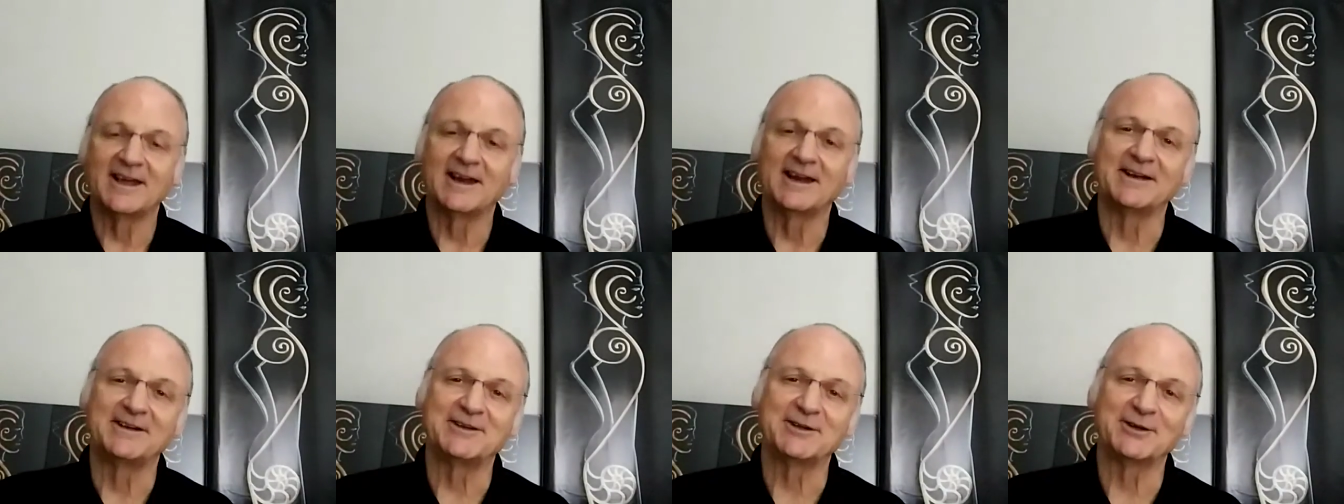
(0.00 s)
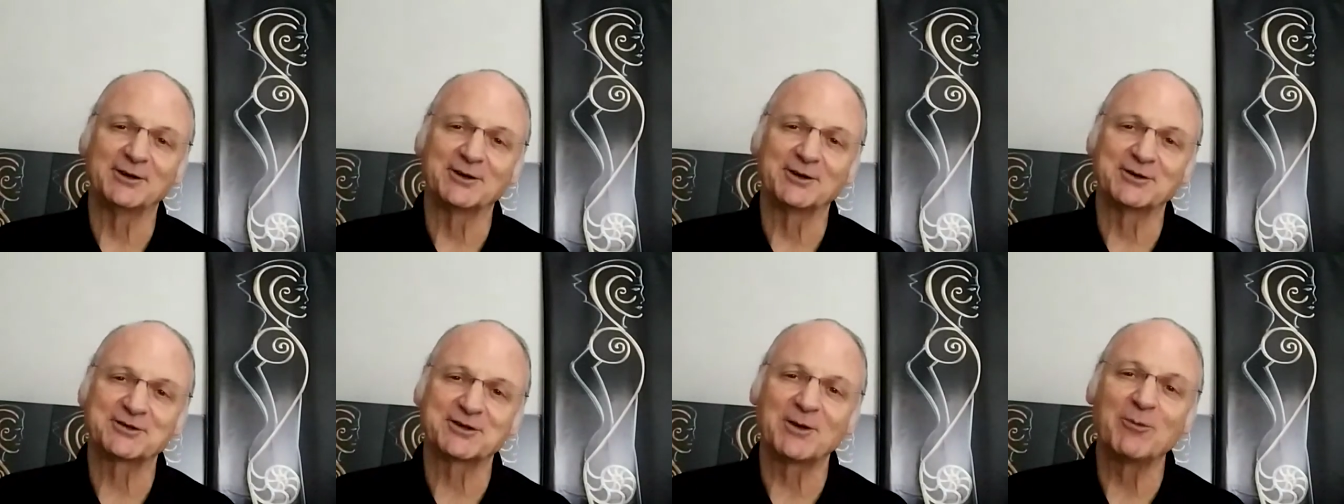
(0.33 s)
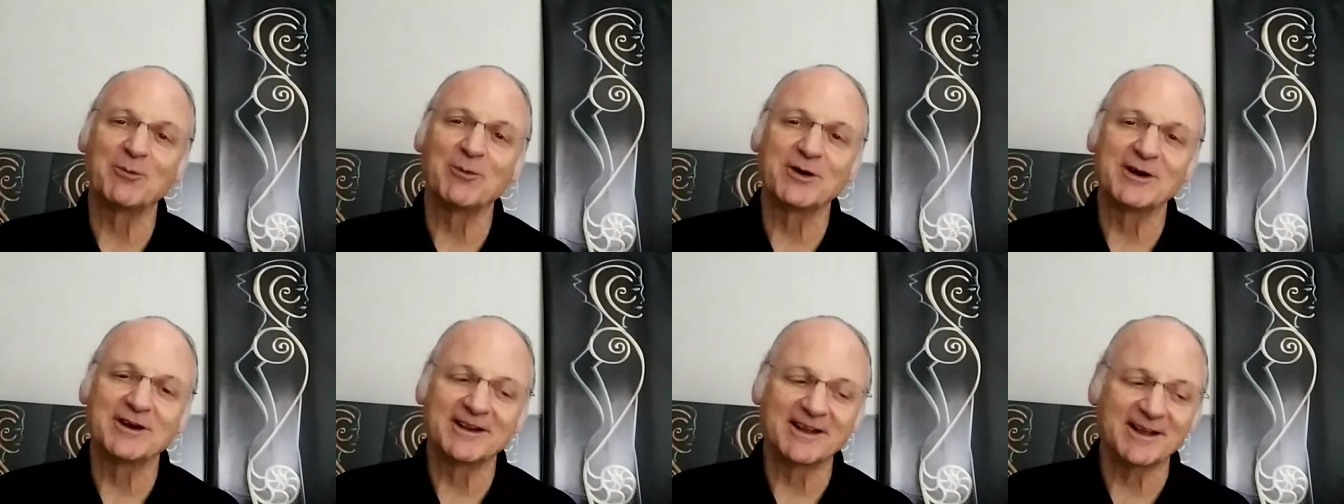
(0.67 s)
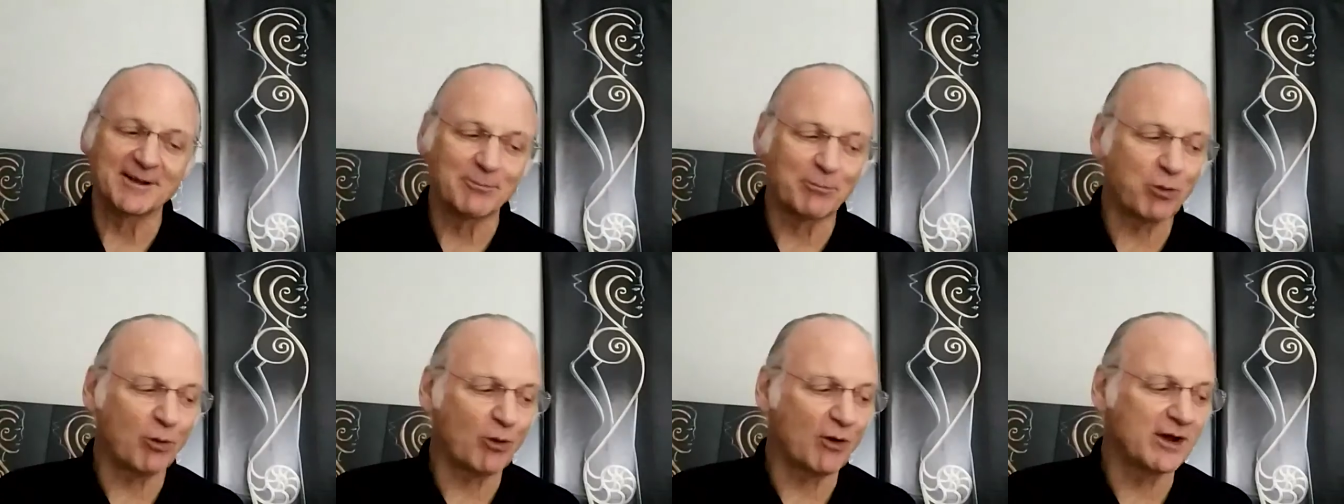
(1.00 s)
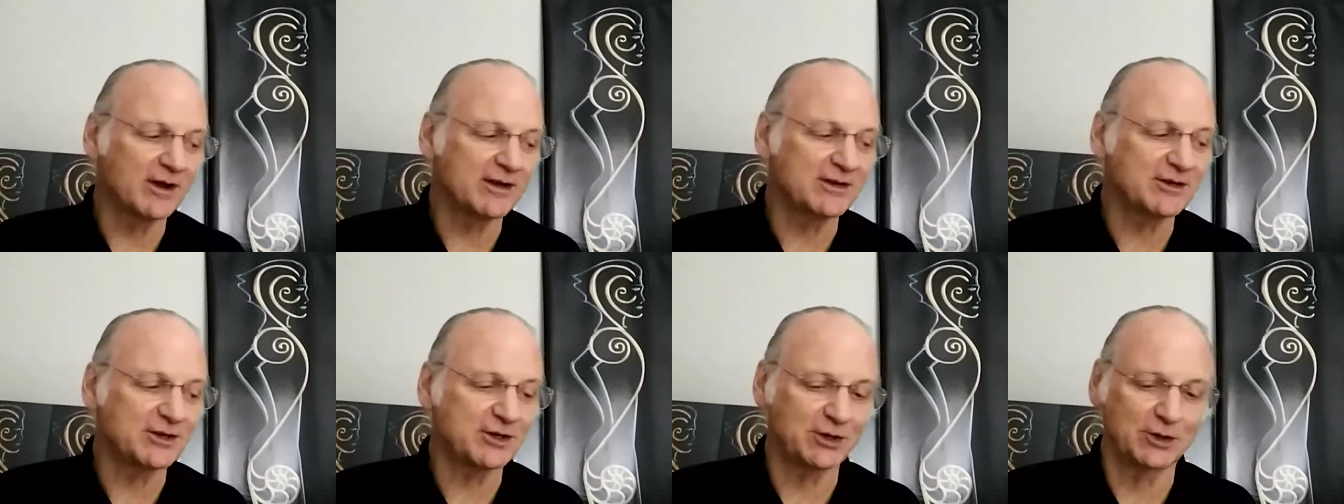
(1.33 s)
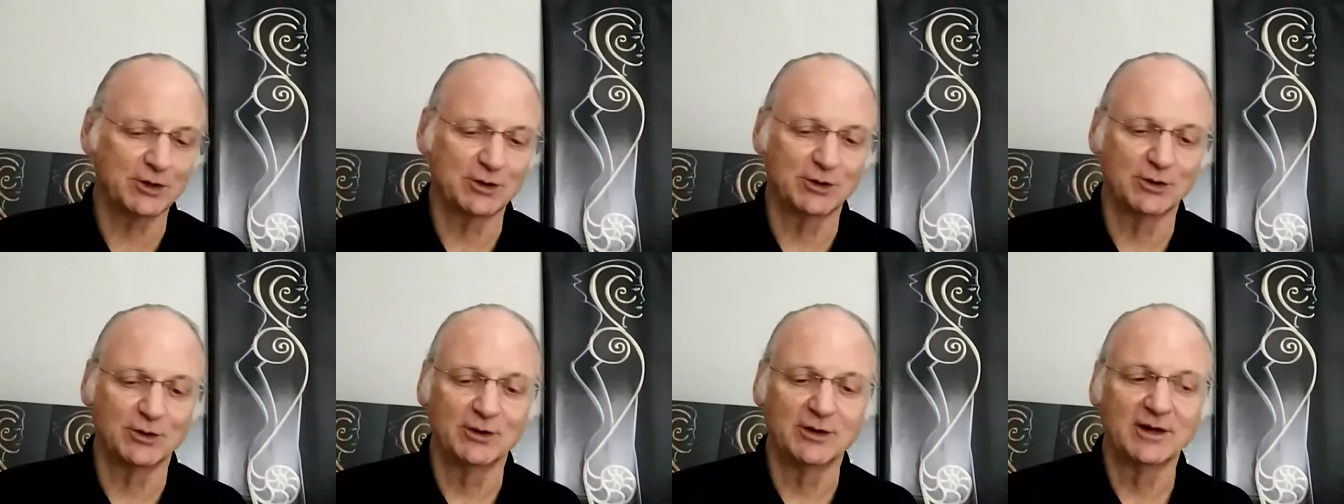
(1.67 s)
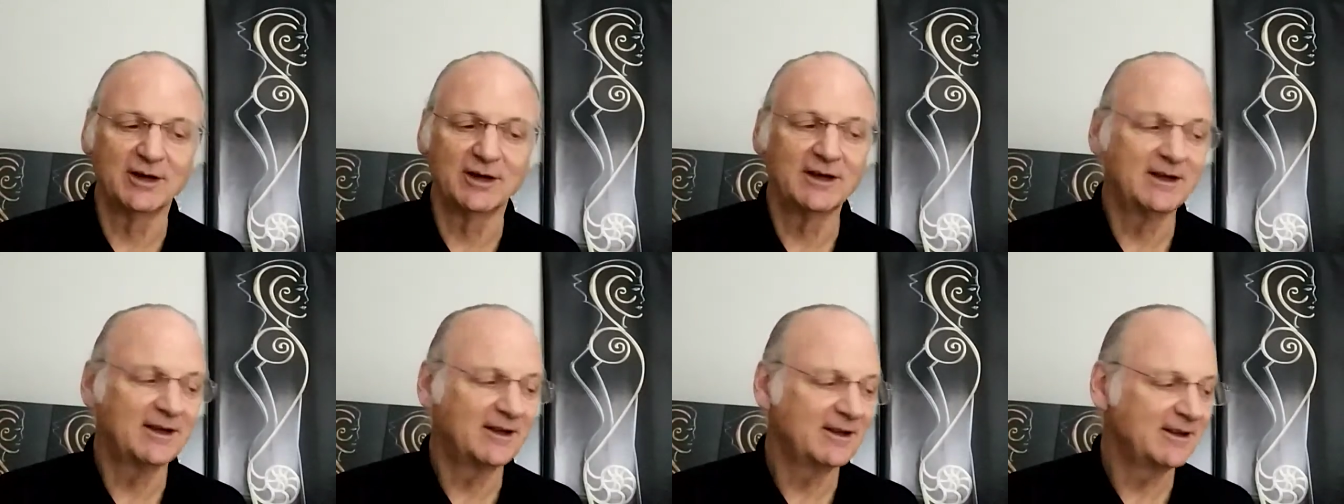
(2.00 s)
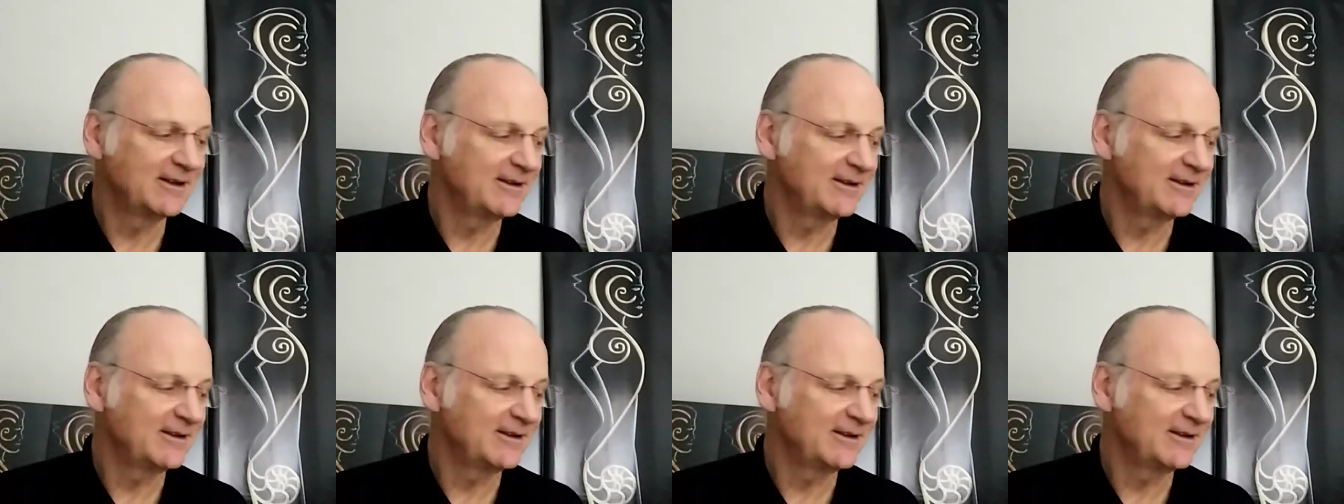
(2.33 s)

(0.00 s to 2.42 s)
And until someone can point to you